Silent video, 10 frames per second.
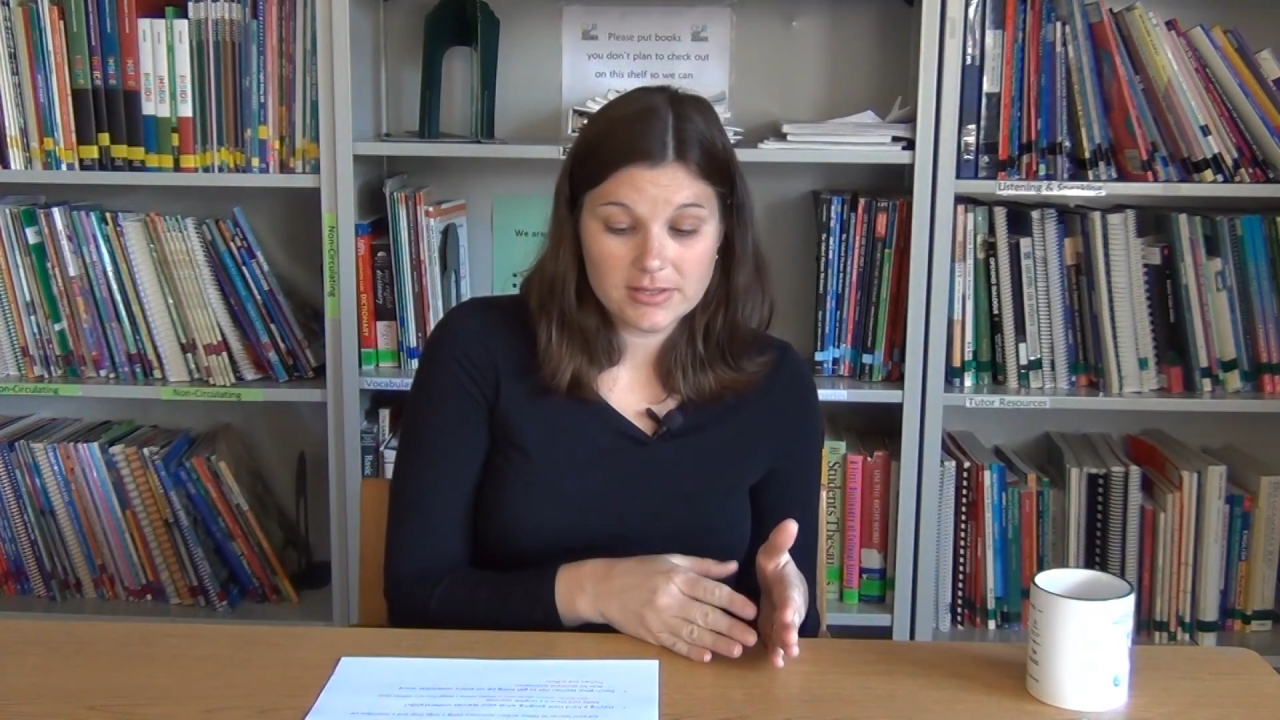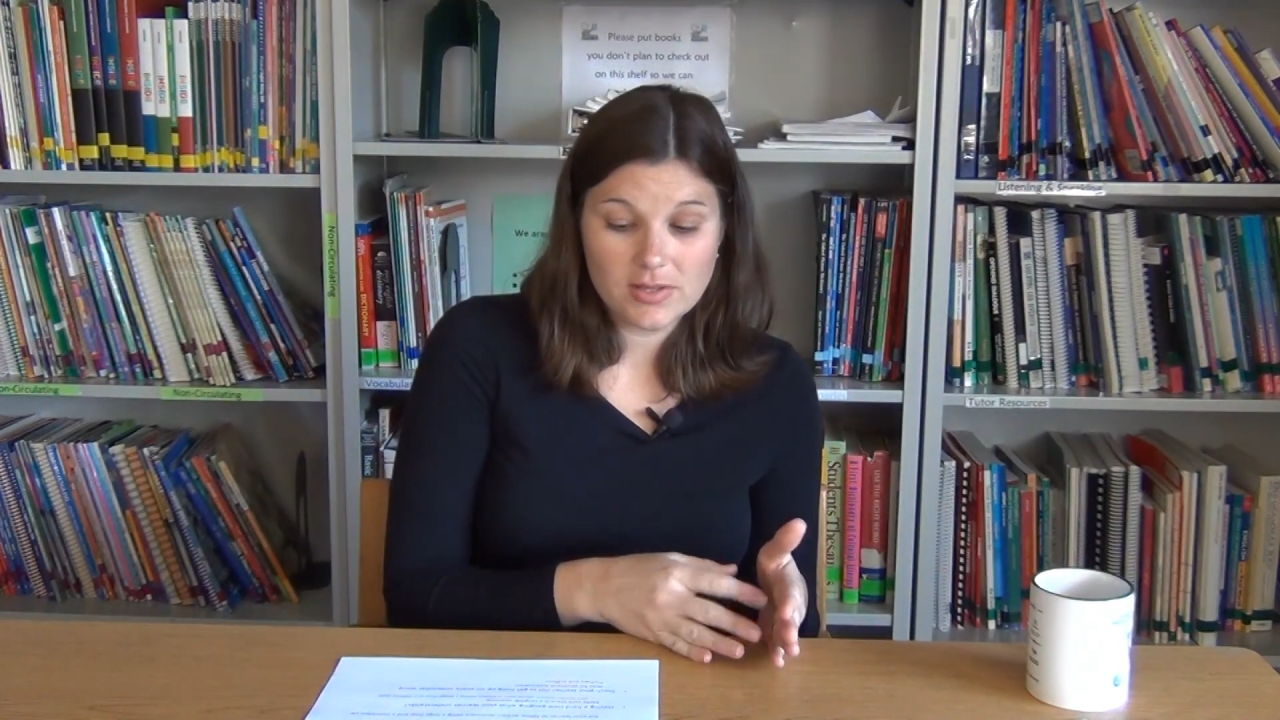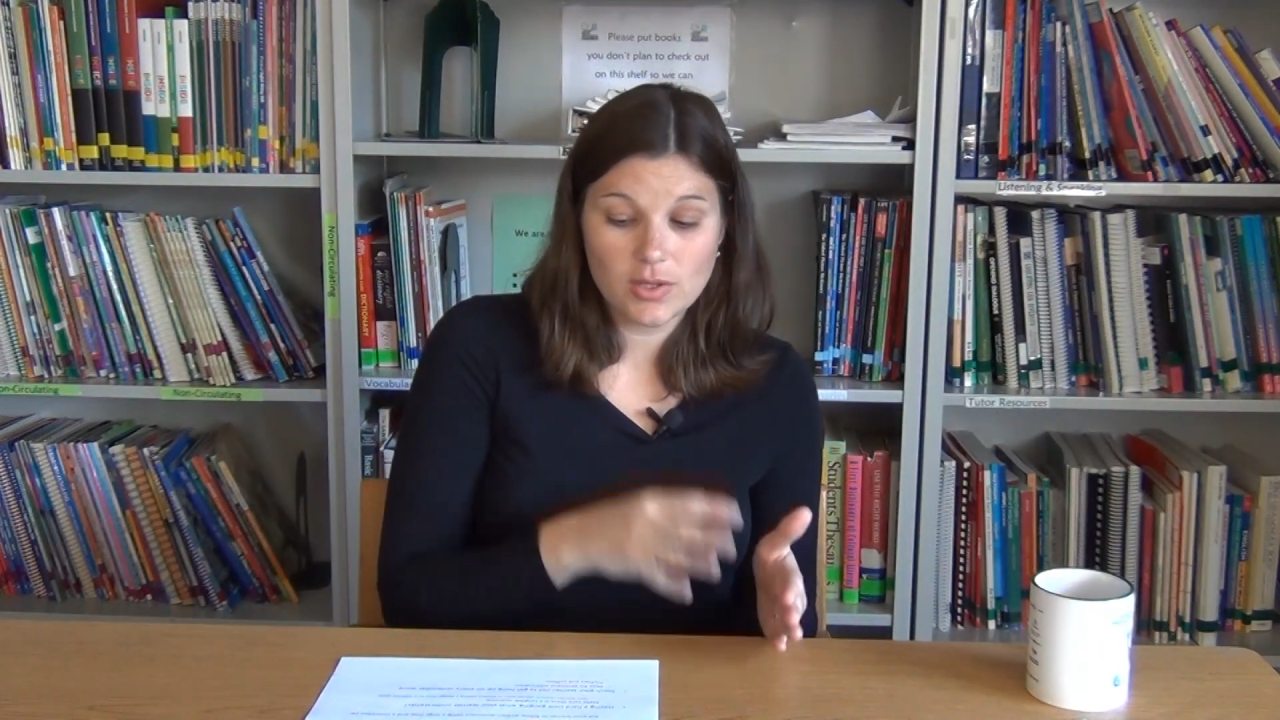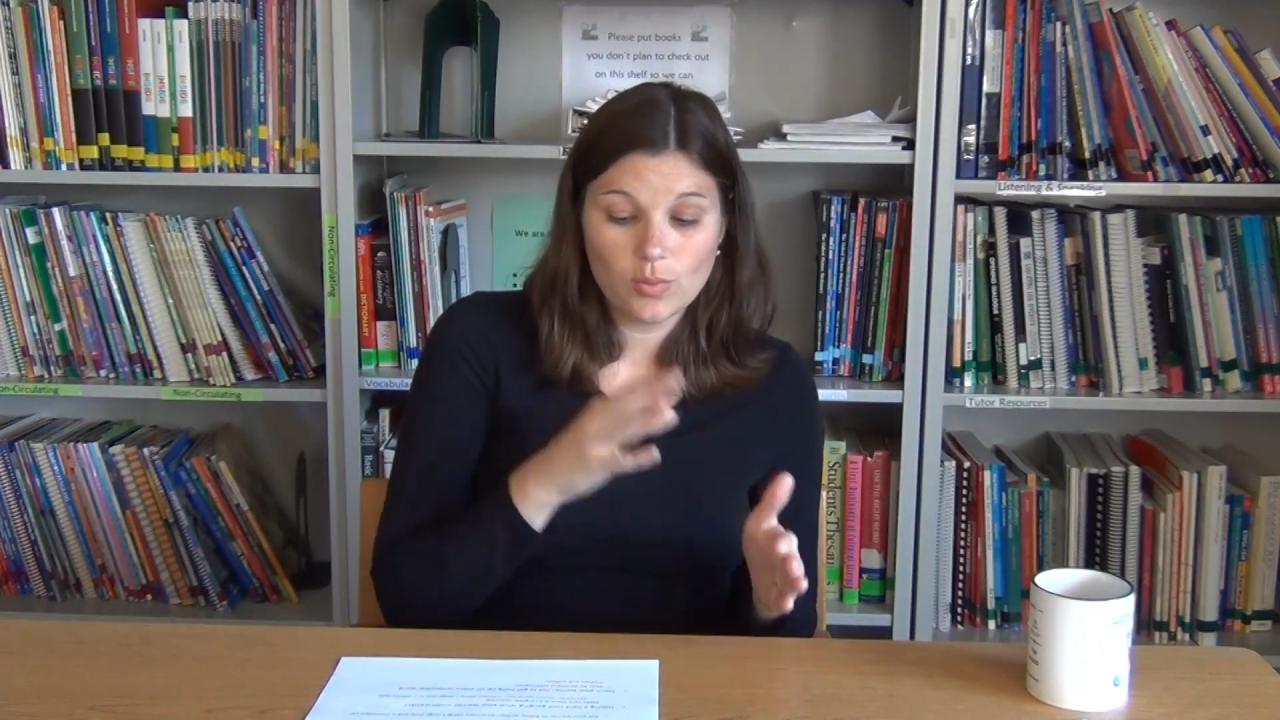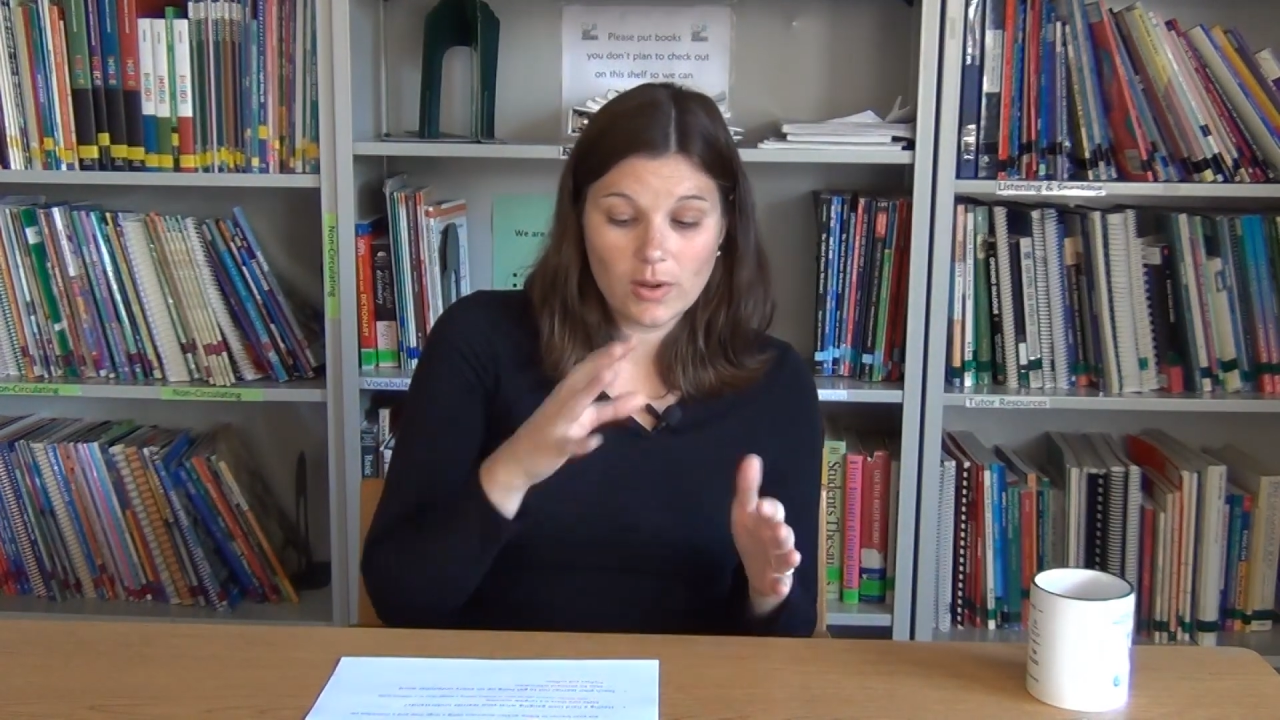So
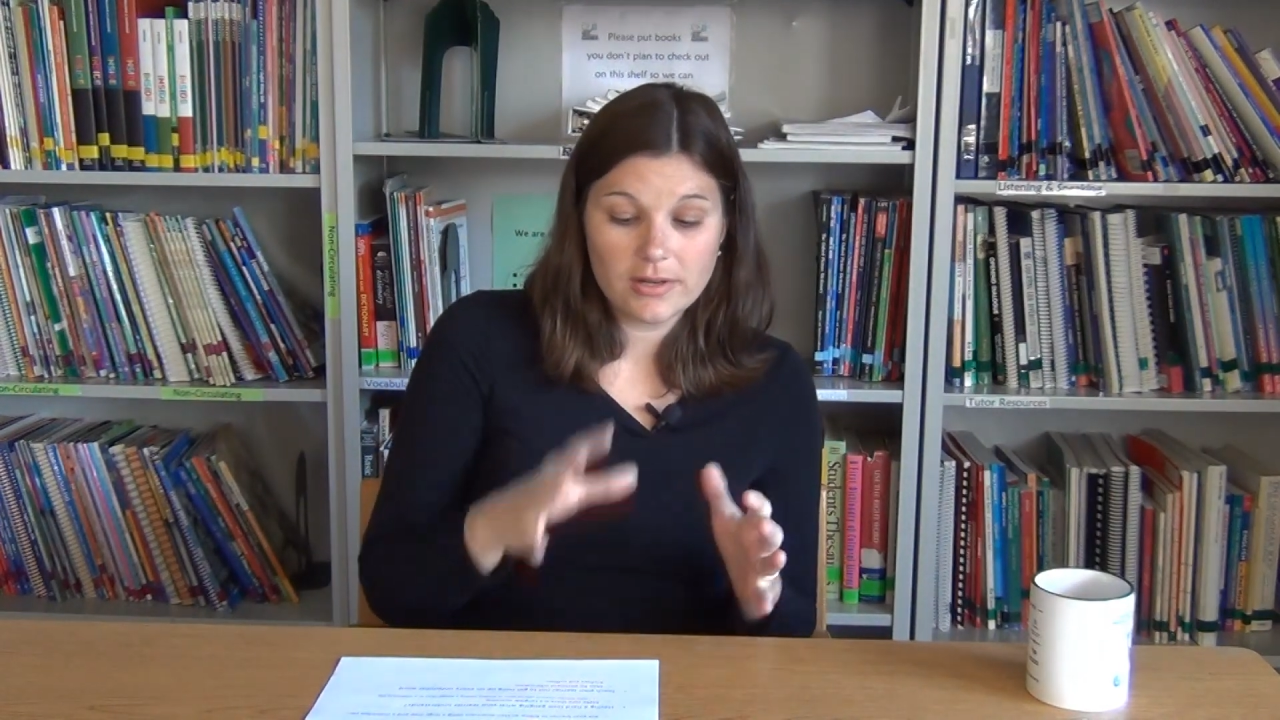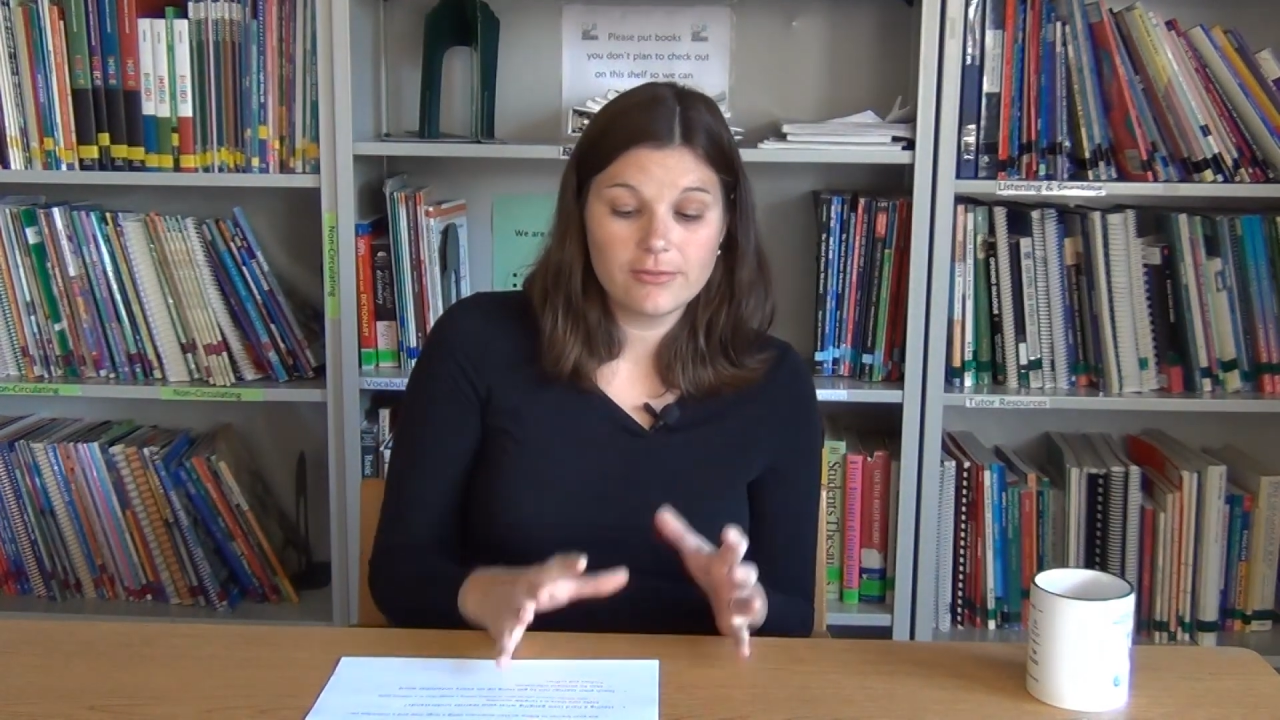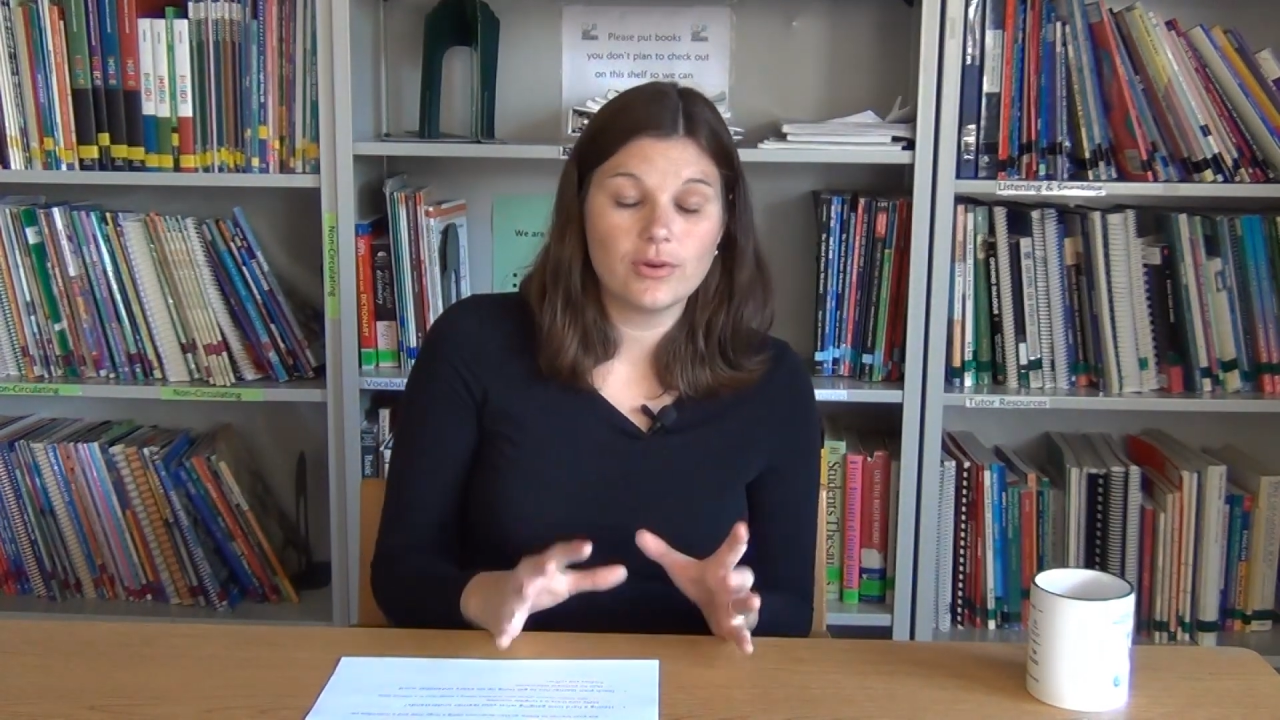you want to